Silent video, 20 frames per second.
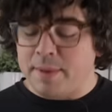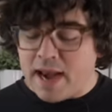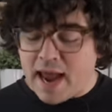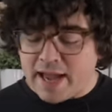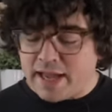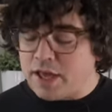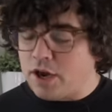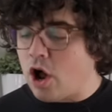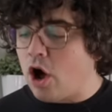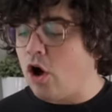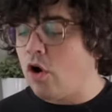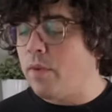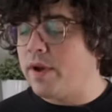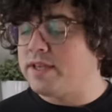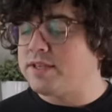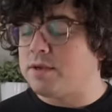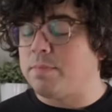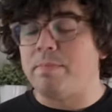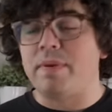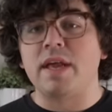and I could
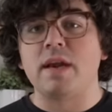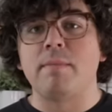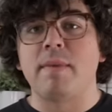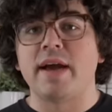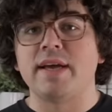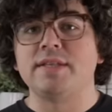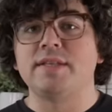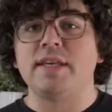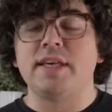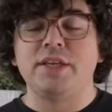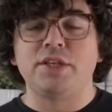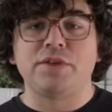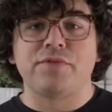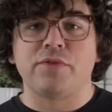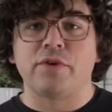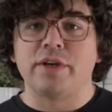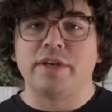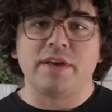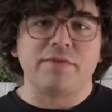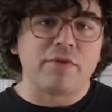always epitomize each
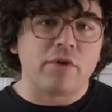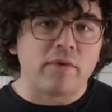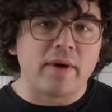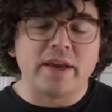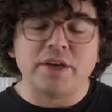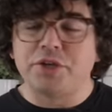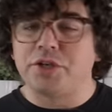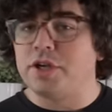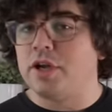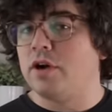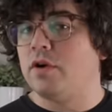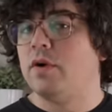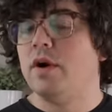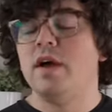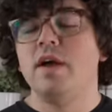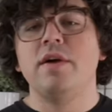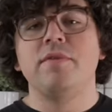for a different ratio